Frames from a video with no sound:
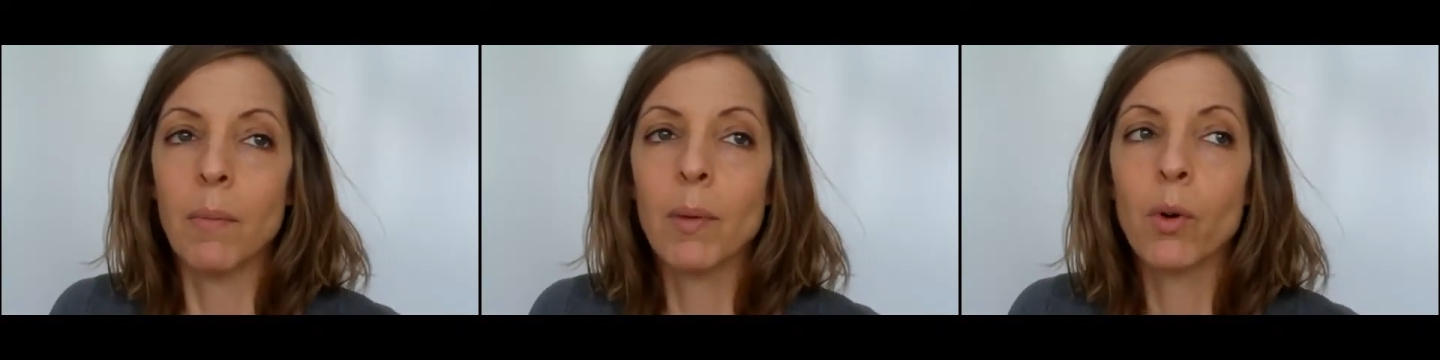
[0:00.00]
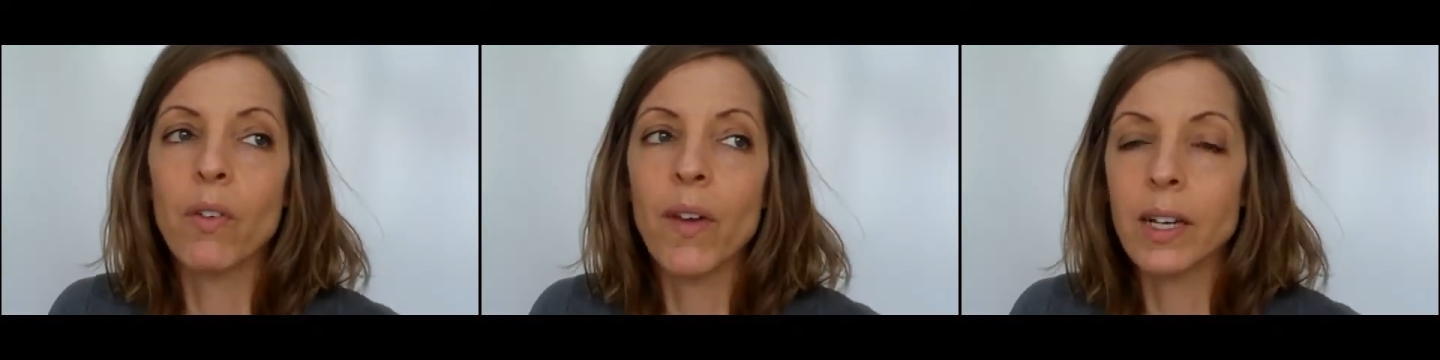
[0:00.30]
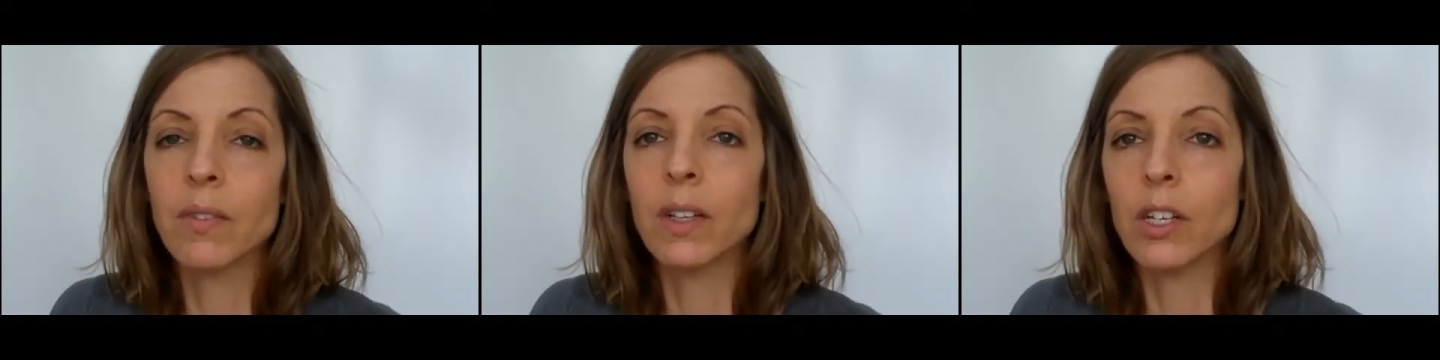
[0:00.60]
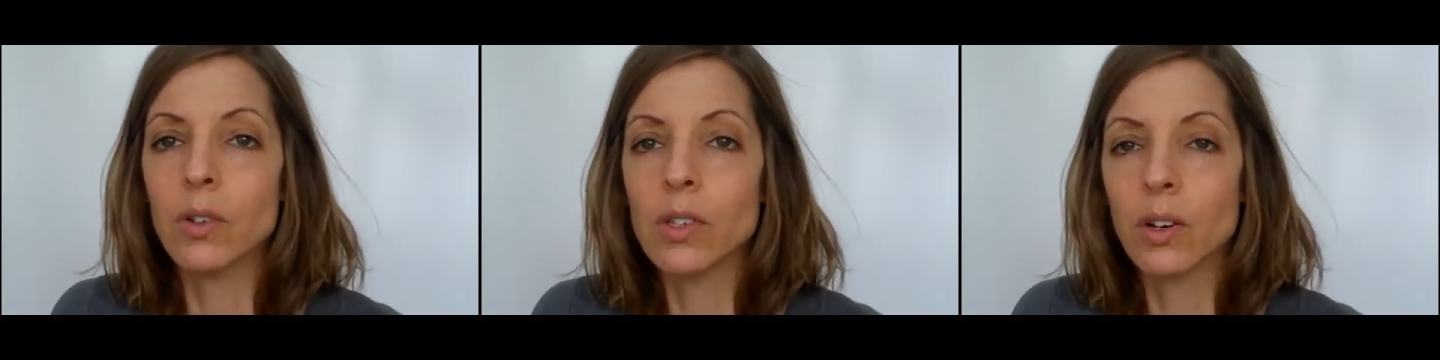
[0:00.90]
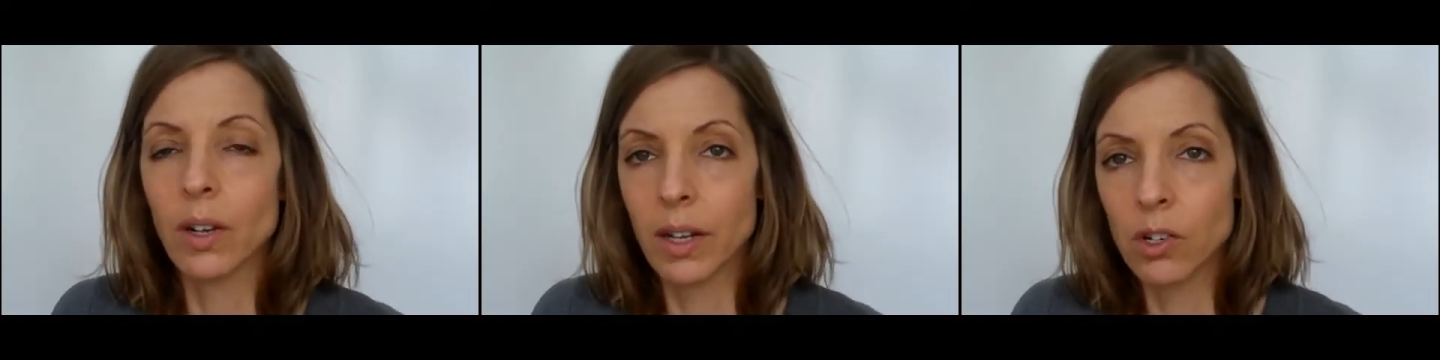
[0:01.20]
and more effectively use
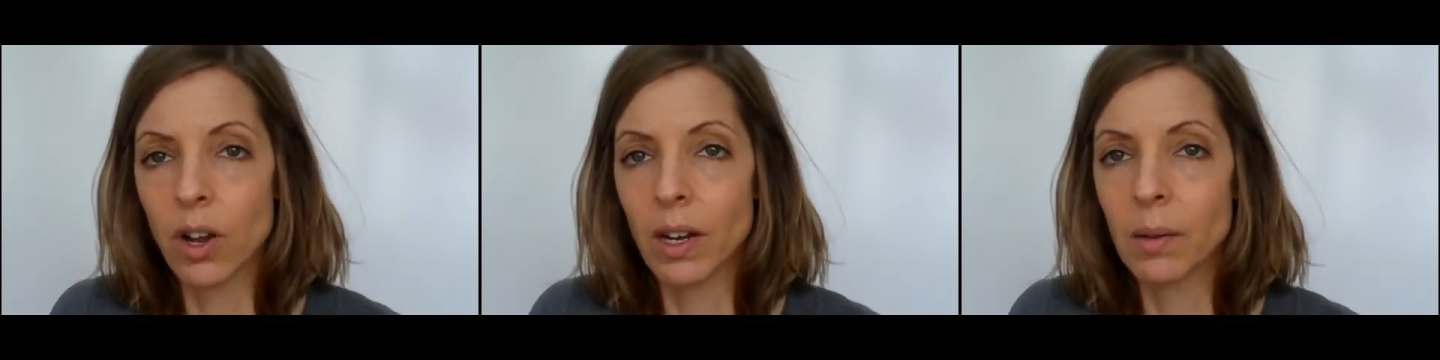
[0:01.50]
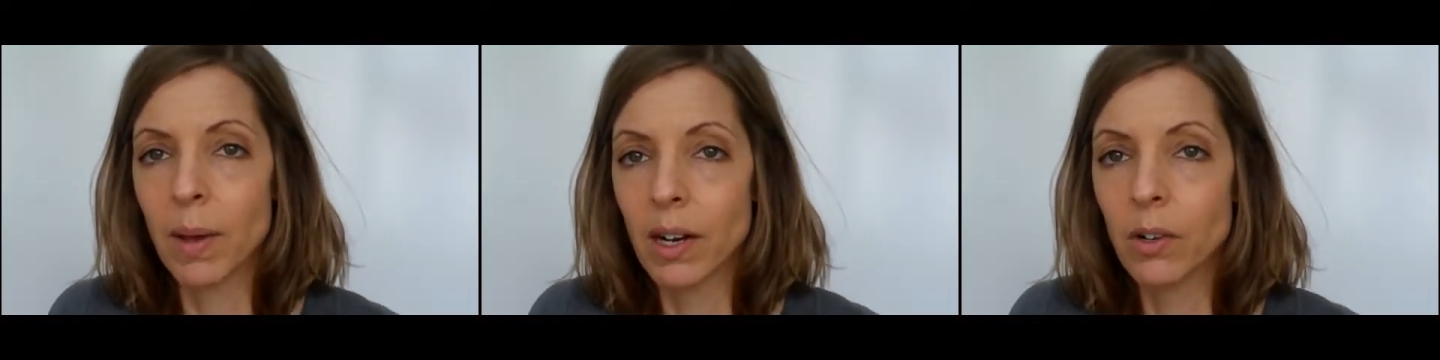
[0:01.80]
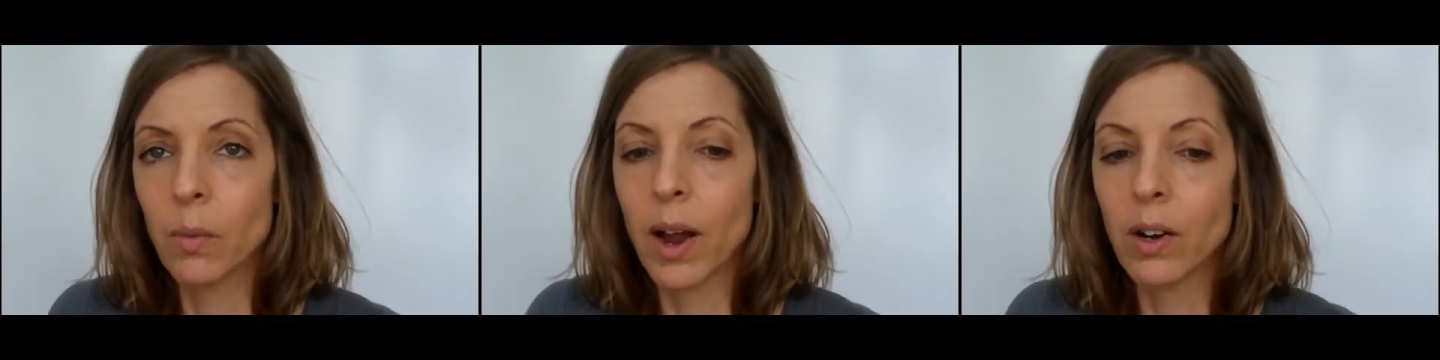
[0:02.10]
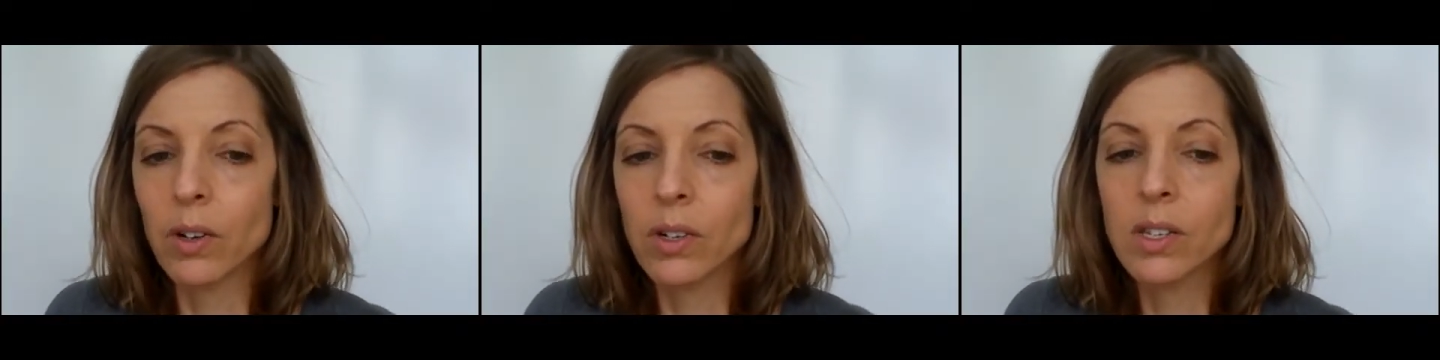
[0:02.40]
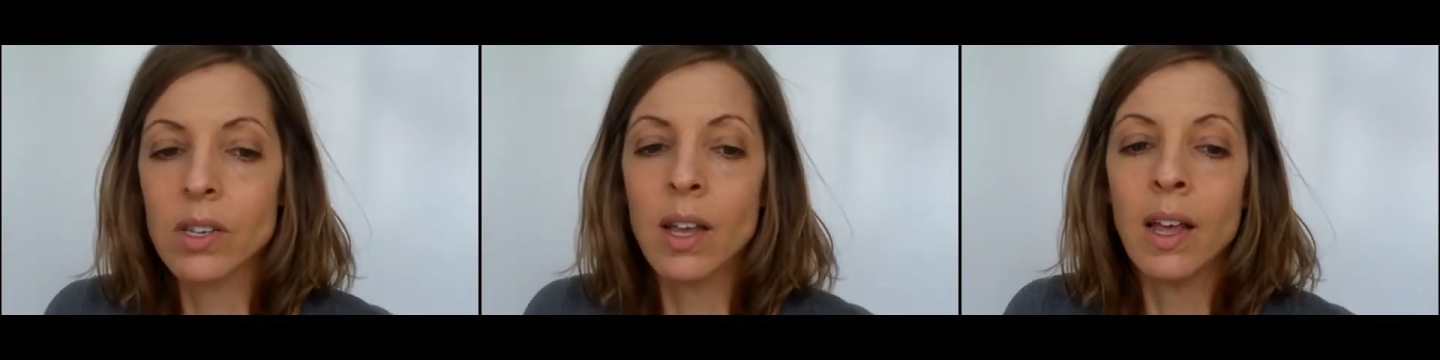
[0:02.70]
their electronic medical
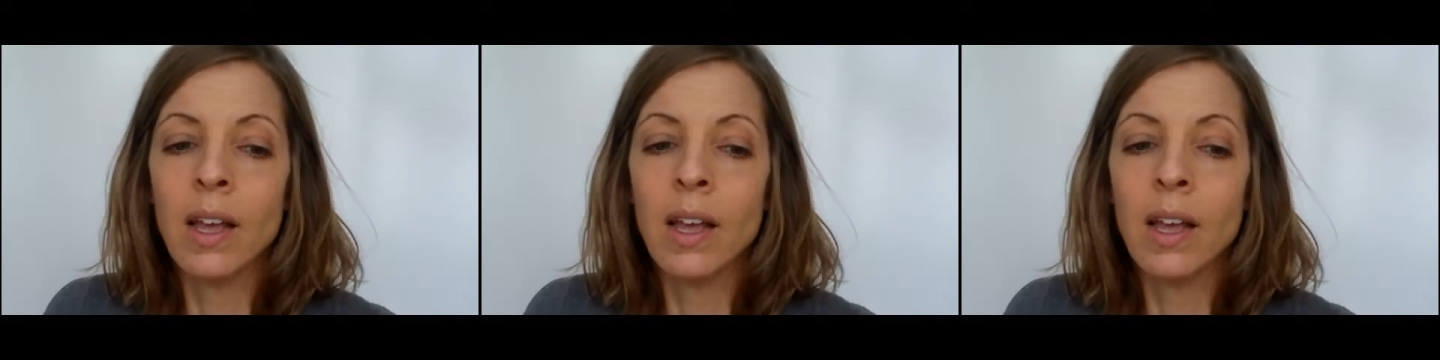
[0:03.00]
records.